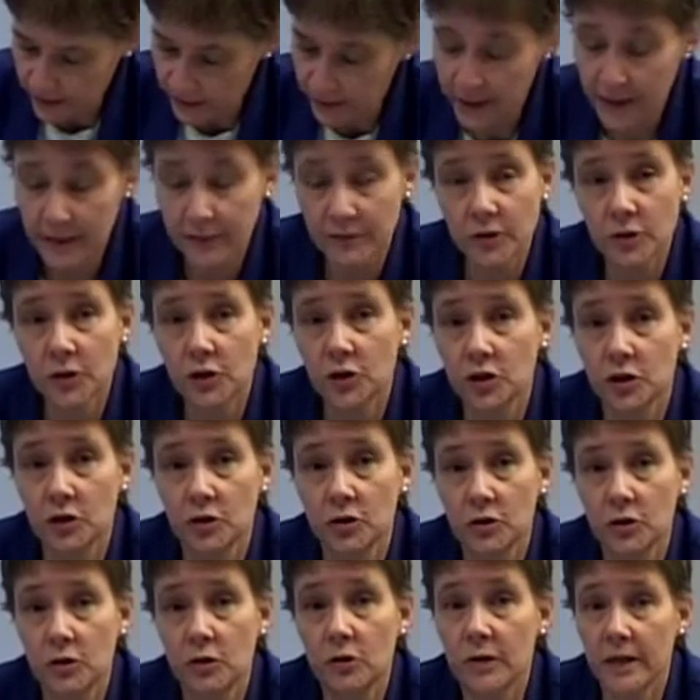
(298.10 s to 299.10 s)
Level
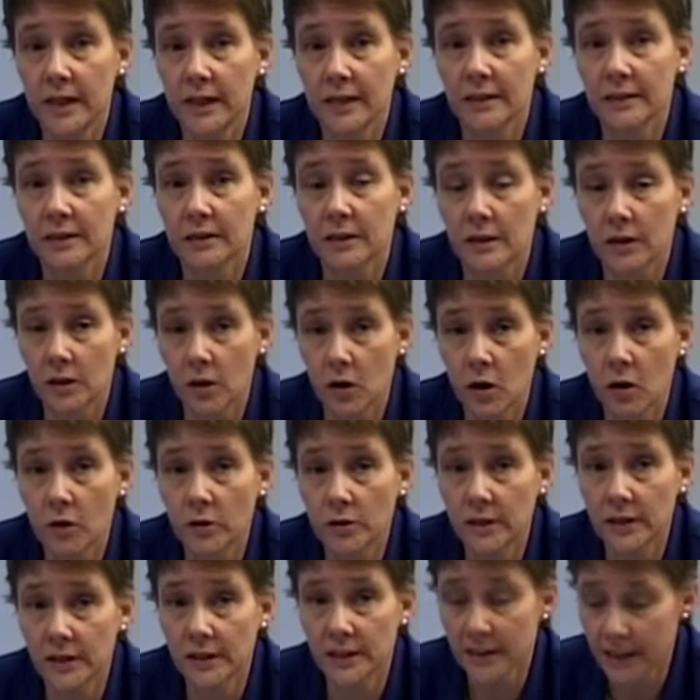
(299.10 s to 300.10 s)
2 is
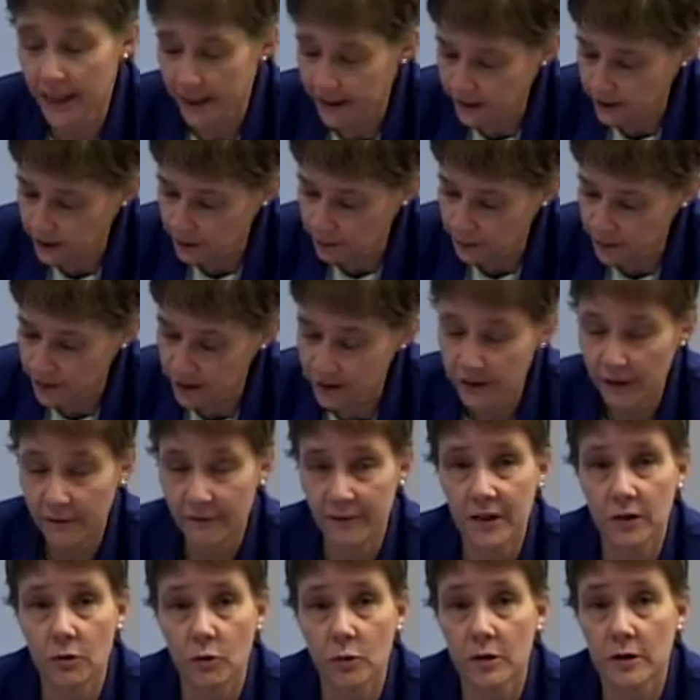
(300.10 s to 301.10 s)
Lakota site
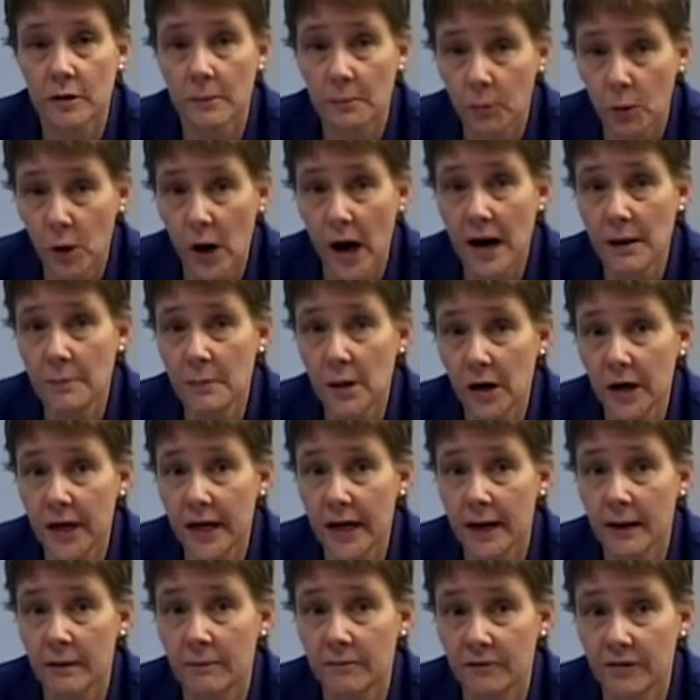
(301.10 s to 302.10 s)
specific, where the primary
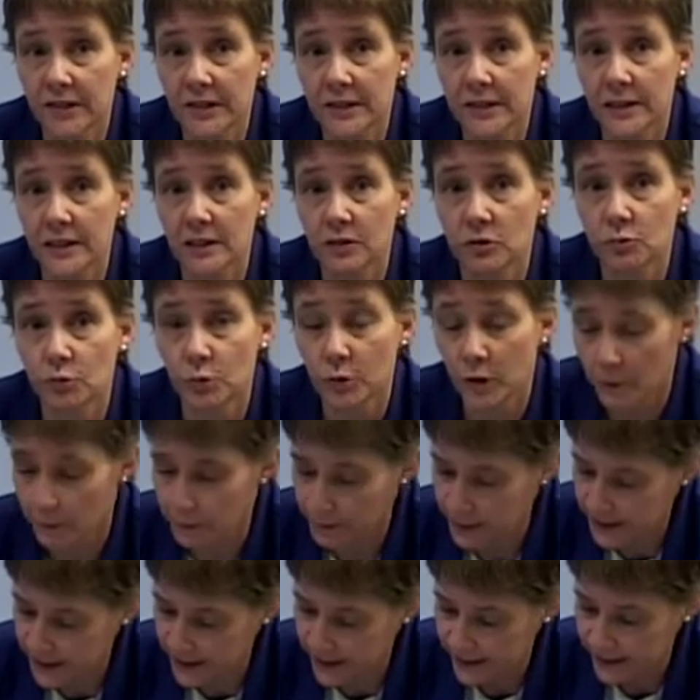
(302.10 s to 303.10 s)
emphasis will
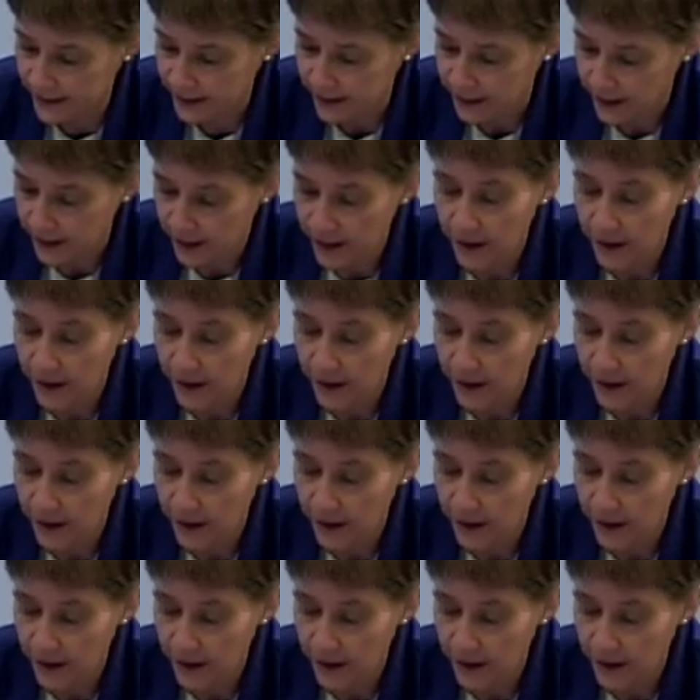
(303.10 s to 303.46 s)
be